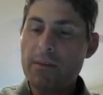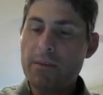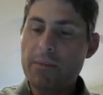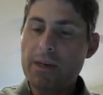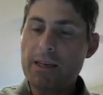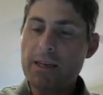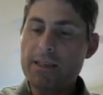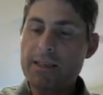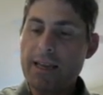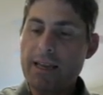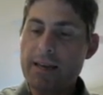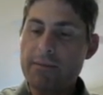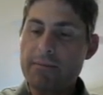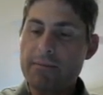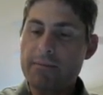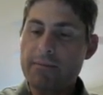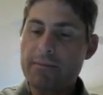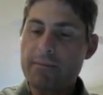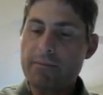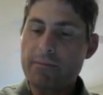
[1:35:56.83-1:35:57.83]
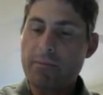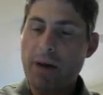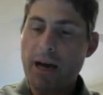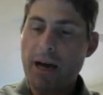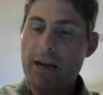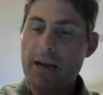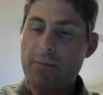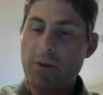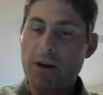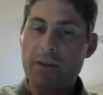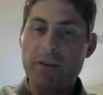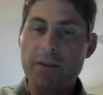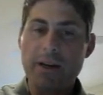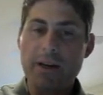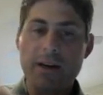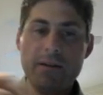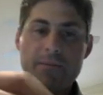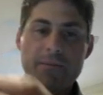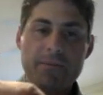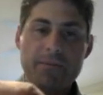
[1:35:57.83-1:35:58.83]
Because that pi bond
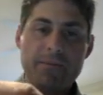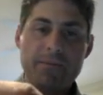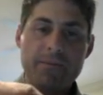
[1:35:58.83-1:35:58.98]
there,